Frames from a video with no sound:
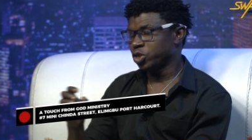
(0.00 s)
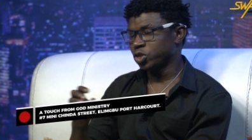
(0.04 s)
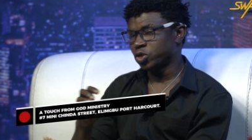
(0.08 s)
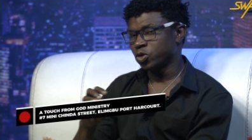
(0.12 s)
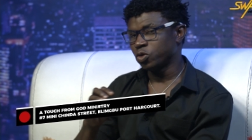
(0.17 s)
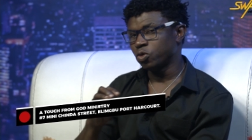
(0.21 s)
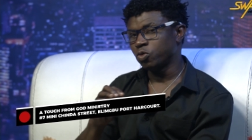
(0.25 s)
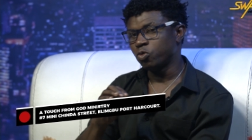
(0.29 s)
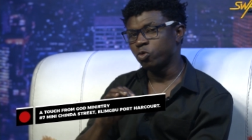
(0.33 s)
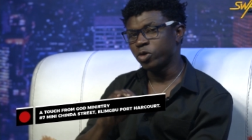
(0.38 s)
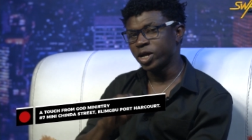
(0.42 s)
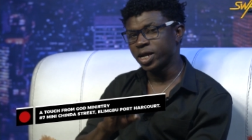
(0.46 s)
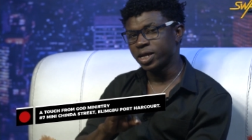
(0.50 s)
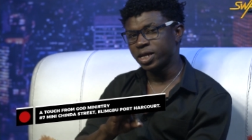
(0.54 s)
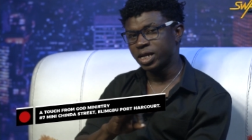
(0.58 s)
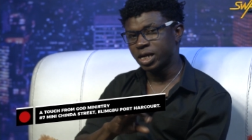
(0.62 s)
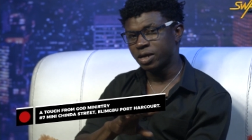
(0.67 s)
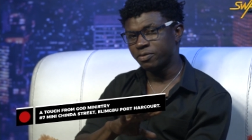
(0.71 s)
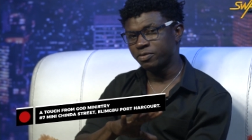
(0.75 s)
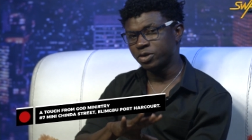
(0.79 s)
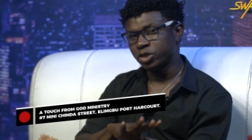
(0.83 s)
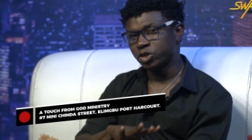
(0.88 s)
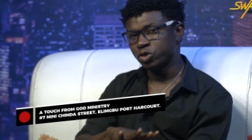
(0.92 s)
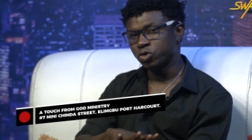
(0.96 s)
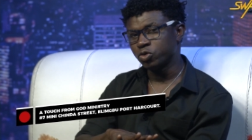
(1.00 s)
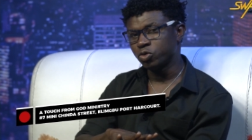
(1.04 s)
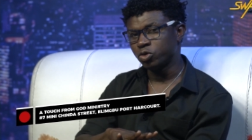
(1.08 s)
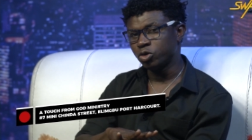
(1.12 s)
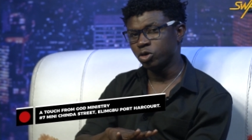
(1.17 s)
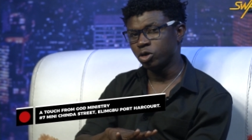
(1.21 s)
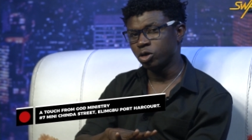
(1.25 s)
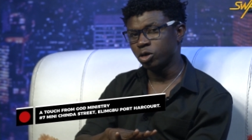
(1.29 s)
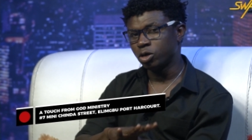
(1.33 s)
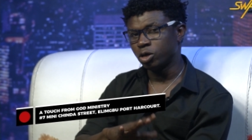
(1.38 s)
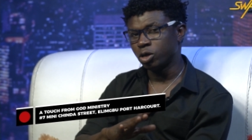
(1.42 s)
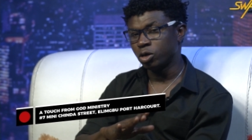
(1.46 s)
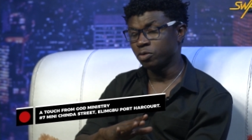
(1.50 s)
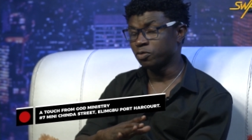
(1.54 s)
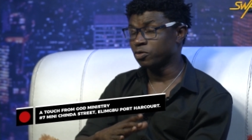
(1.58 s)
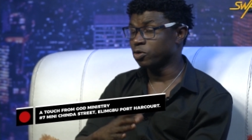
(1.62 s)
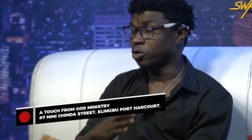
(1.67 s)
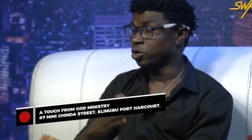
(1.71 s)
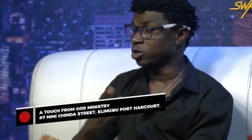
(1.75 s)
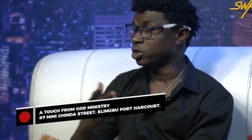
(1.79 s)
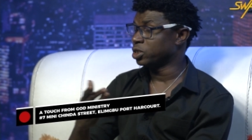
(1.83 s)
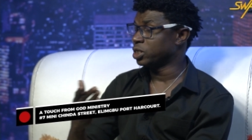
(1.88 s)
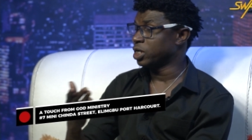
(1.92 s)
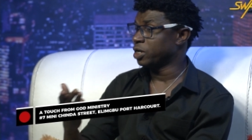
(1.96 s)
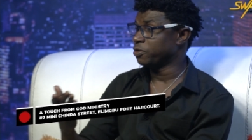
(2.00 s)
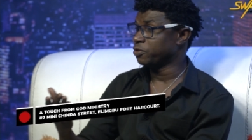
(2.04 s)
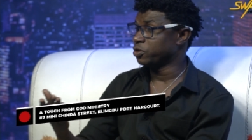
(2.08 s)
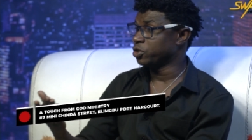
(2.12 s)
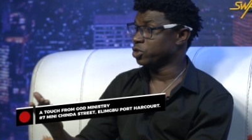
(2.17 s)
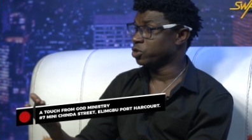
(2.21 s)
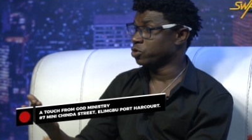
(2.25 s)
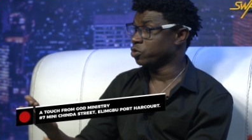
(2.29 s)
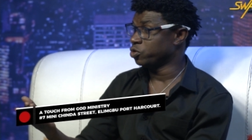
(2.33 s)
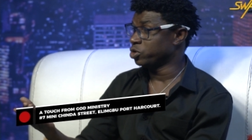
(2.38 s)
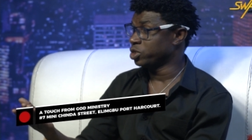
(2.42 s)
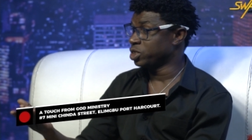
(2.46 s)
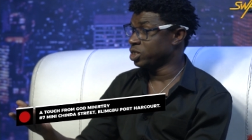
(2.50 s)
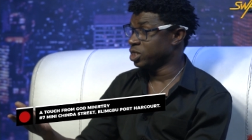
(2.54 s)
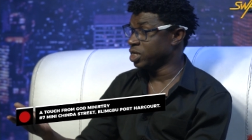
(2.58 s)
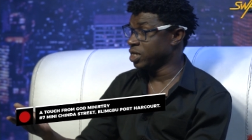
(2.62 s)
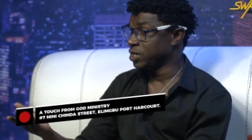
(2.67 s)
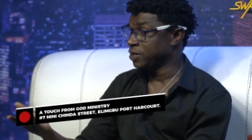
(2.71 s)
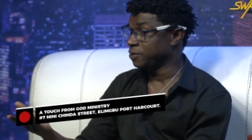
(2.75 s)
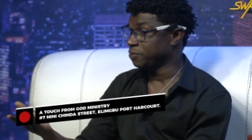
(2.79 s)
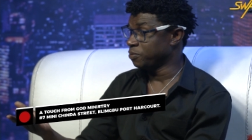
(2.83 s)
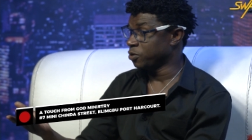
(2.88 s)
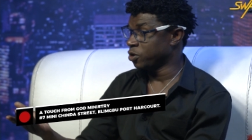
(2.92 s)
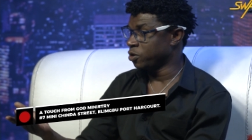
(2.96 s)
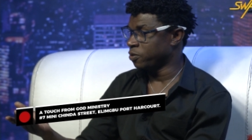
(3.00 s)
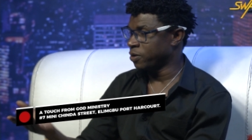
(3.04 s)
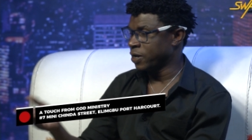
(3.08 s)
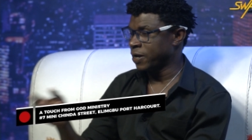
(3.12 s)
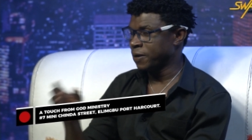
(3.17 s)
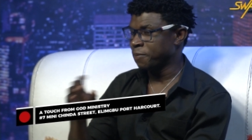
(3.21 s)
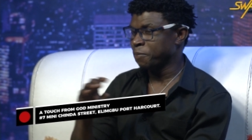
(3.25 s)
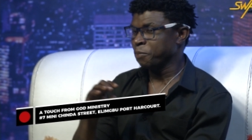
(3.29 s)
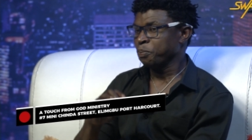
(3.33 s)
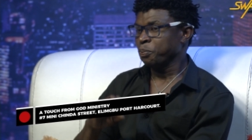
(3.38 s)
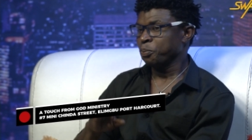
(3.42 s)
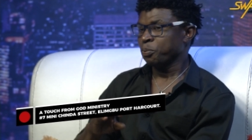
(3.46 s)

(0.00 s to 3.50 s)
So where there is no law, of course, there is no sin. sin. All right.